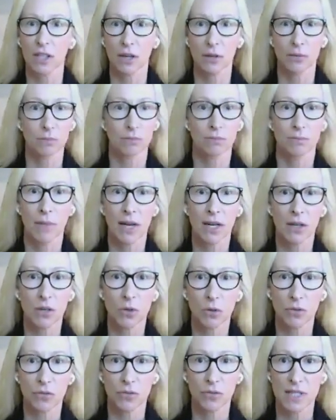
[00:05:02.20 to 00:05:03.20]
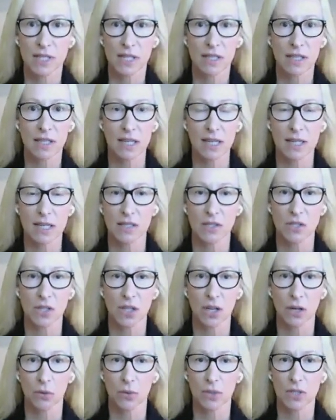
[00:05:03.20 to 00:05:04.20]
at our medical facilities, you
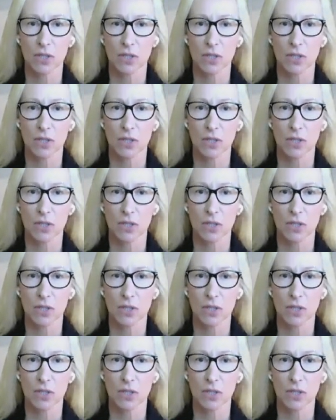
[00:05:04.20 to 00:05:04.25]
know,